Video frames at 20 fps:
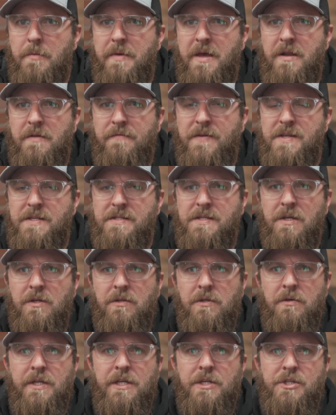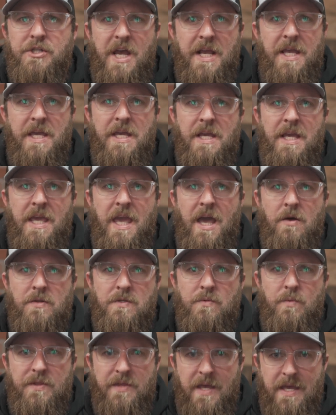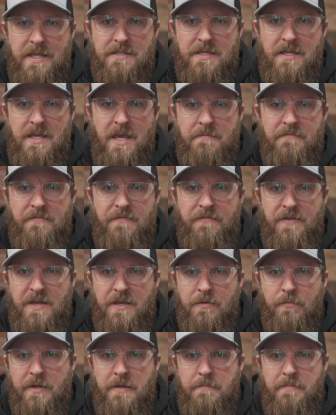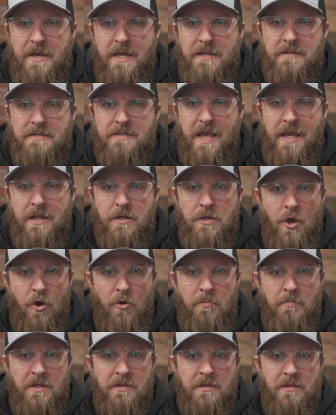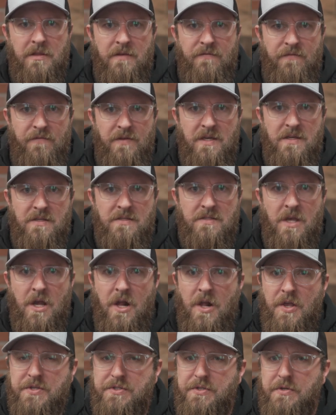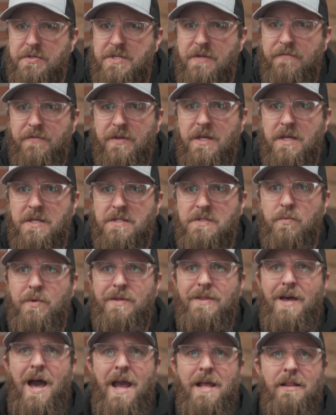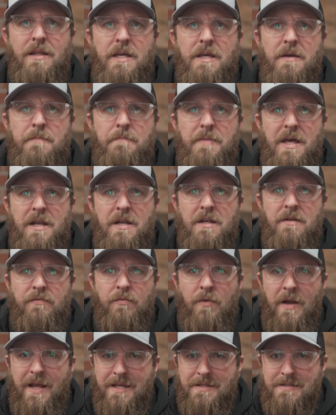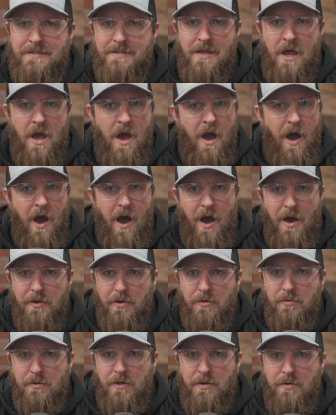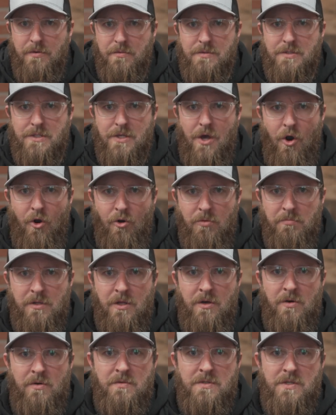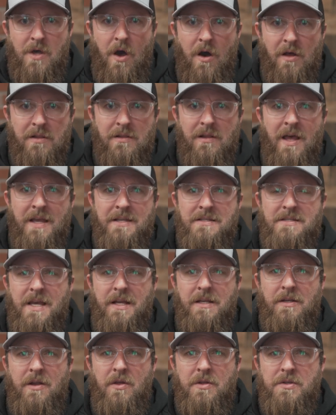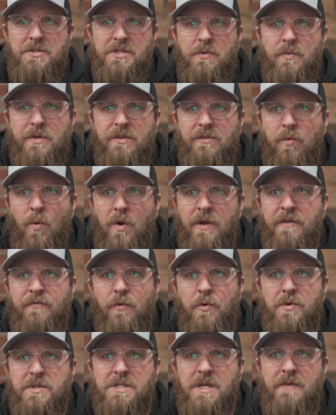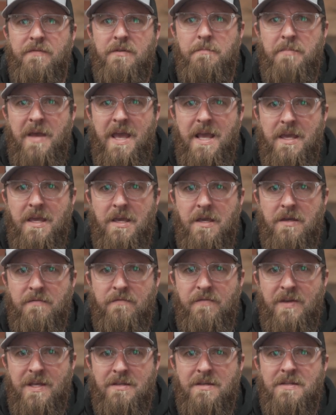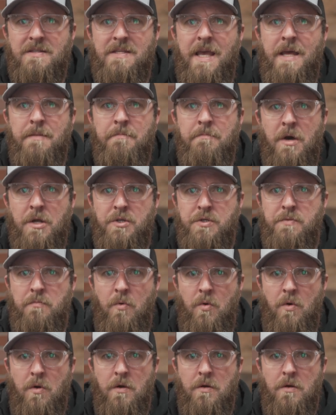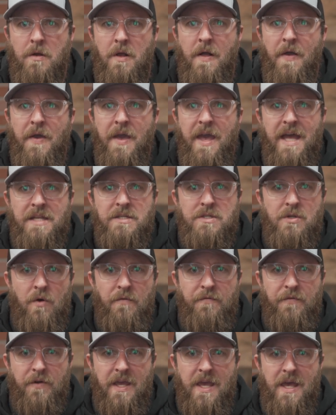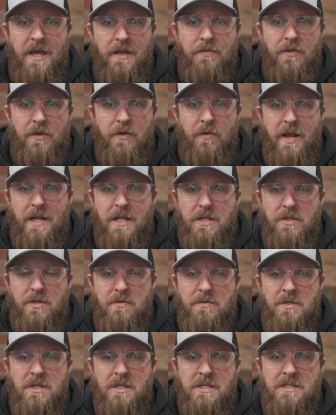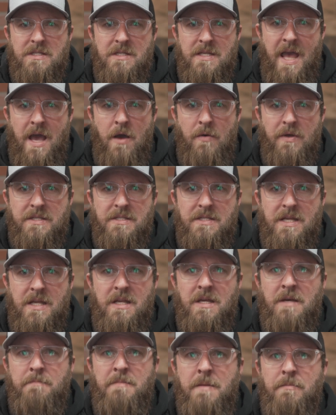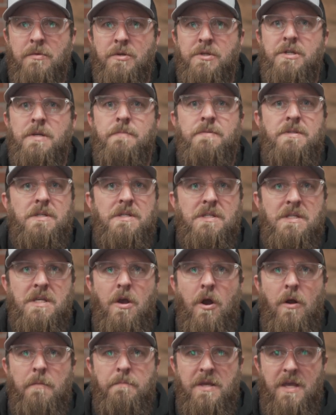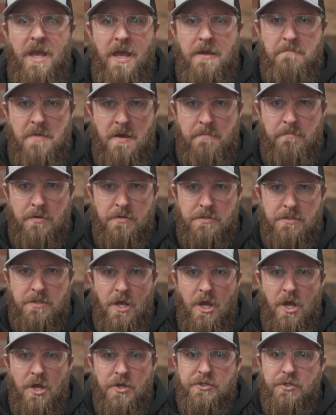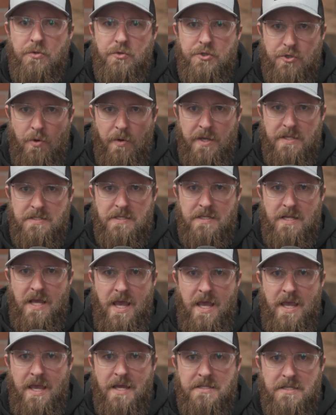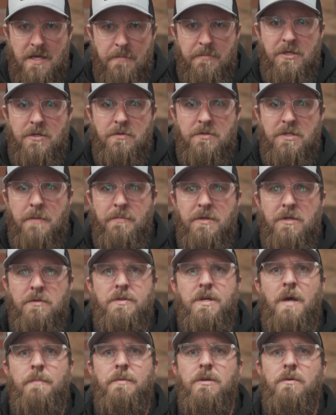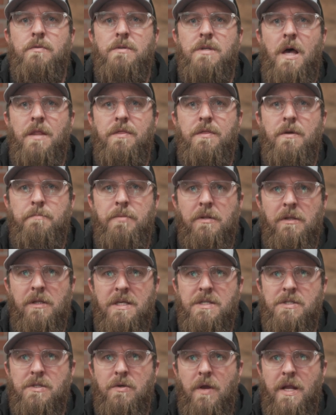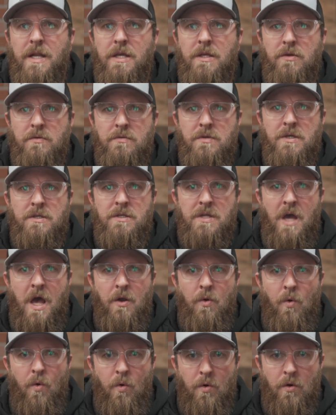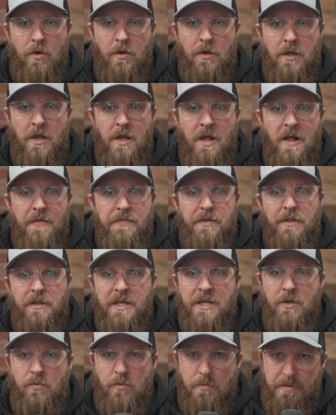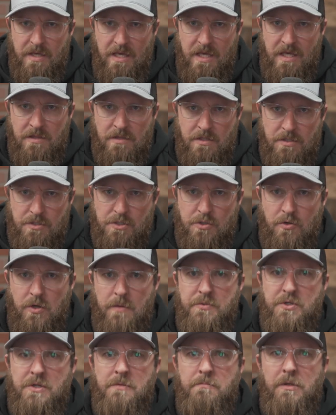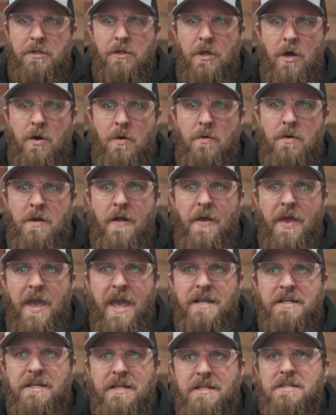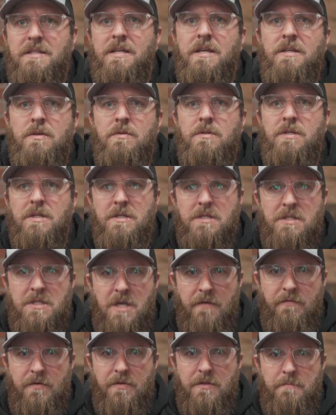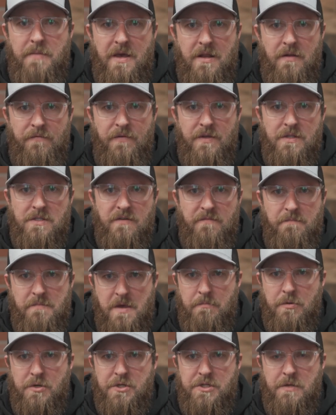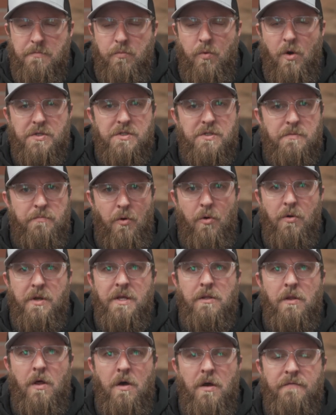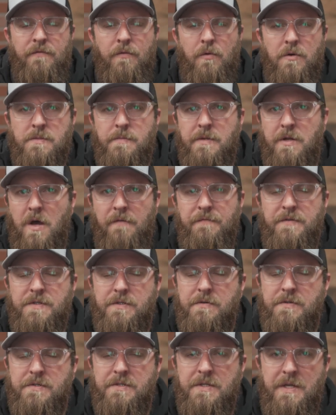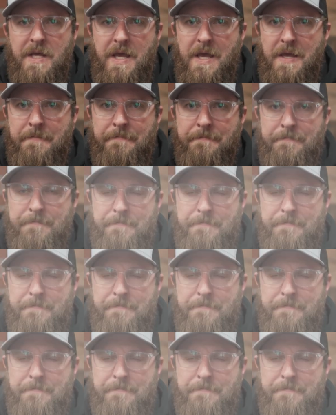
benefits, including checking accounts with ATM fee rebates and no monthly fees, certificates with highly competitive rates, auto loans, home loans, online technology with 24 7 banking convenience, and much more. And don't forget, the credit union is now extending memberships to CRPA members. So join today at www.thepolicecreditunion.org. The link will be in the description below and continue to discover the benefits of membership while supporting law enforcement officers today.